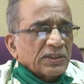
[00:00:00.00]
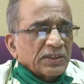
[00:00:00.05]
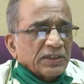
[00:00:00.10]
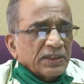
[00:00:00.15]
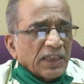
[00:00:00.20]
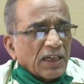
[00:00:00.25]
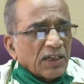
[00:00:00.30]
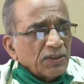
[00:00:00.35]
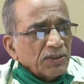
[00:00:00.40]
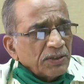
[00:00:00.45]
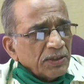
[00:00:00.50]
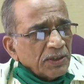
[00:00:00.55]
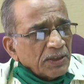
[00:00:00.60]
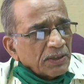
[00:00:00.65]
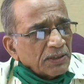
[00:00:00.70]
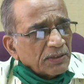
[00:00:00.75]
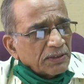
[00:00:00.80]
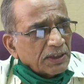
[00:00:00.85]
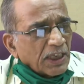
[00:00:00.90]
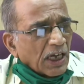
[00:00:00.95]
Now,
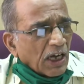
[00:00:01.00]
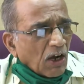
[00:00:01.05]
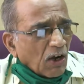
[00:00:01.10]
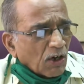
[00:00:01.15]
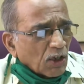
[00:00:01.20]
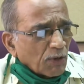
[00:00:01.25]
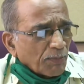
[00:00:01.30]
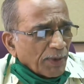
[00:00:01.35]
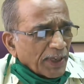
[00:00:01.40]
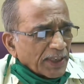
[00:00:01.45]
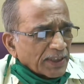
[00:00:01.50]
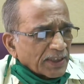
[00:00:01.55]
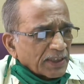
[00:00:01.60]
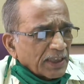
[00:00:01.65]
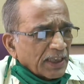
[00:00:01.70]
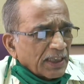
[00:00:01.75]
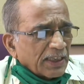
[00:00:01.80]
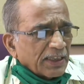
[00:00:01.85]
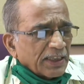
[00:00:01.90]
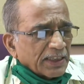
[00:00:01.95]
the
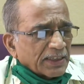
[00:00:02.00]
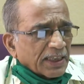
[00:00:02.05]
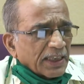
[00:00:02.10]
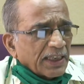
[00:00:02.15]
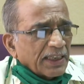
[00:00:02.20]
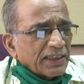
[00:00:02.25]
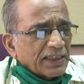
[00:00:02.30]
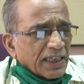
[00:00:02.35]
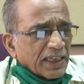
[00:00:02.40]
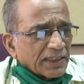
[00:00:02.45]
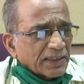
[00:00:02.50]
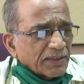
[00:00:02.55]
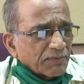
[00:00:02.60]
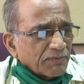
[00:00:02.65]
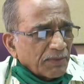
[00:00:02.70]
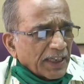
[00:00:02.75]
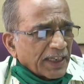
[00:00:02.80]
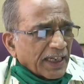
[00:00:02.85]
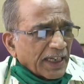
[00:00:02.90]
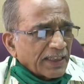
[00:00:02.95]
occupational diseases,
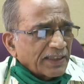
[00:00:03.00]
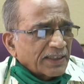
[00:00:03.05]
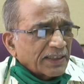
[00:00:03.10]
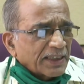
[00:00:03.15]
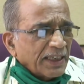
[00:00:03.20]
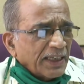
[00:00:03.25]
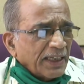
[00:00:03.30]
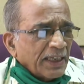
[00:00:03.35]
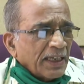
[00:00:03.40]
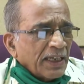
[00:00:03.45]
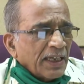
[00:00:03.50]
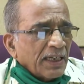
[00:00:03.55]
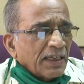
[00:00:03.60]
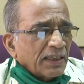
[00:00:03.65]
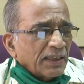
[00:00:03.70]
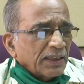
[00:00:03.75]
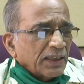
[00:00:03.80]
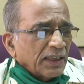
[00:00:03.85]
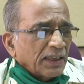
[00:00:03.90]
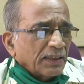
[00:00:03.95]
we can see
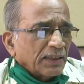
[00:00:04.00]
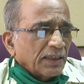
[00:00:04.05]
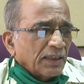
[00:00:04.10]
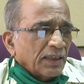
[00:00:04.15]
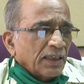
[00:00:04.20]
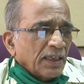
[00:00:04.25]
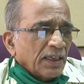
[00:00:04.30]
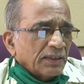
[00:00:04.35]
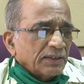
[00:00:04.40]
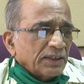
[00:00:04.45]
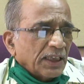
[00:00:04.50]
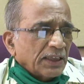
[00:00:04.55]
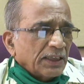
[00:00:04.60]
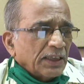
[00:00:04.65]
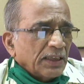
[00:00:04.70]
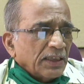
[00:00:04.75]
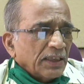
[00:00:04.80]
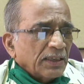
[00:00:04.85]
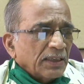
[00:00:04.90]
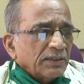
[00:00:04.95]
the
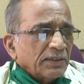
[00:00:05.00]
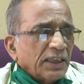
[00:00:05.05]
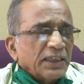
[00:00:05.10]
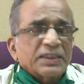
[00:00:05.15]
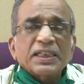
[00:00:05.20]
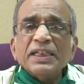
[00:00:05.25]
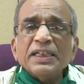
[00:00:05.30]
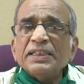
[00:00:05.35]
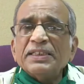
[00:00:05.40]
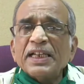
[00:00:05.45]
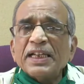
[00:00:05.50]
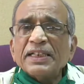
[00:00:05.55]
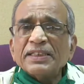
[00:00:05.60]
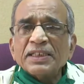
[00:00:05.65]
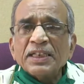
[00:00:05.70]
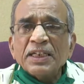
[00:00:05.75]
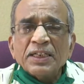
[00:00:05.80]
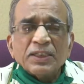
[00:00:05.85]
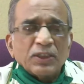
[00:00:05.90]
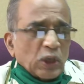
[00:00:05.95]

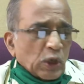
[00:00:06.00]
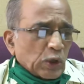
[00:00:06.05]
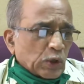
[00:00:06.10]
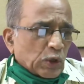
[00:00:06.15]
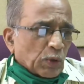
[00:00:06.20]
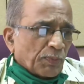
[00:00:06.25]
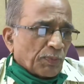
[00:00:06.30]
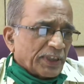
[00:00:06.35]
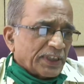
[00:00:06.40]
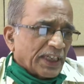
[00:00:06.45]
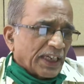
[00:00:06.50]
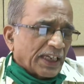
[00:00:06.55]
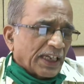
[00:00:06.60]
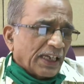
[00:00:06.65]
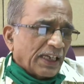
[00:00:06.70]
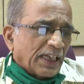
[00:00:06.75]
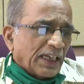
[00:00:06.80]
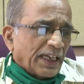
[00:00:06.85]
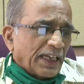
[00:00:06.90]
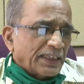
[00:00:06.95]
diseases due to
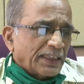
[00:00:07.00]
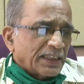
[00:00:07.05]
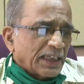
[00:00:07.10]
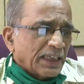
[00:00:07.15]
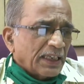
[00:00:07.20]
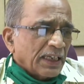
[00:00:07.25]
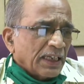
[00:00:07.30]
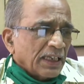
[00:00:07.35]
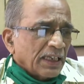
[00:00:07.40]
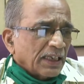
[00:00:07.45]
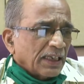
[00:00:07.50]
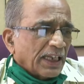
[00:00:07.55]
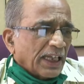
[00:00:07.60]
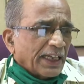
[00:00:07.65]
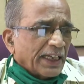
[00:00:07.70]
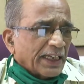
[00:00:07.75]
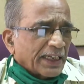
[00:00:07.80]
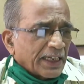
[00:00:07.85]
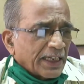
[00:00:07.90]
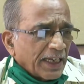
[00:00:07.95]
physical agent
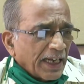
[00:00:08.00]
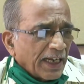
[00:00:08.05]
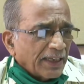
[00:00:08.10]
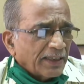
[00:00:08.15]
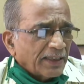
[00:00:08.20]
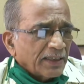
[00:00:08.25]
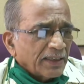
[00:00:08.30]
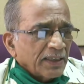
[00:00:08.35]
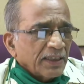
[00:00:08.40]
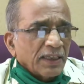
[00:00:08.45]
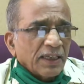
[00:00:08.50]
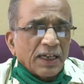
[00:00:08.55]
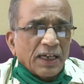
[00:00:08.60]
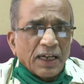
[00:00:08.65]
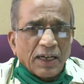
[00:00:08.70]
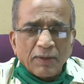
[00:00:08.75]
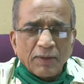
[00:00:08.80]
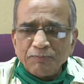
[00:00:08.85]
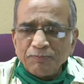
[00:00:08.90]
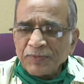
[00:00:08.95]
like heat,
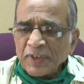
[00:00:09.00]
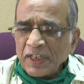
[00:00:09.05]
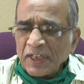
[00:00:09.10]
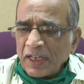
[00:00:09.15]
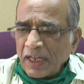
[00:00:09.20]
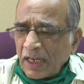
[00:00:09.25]
and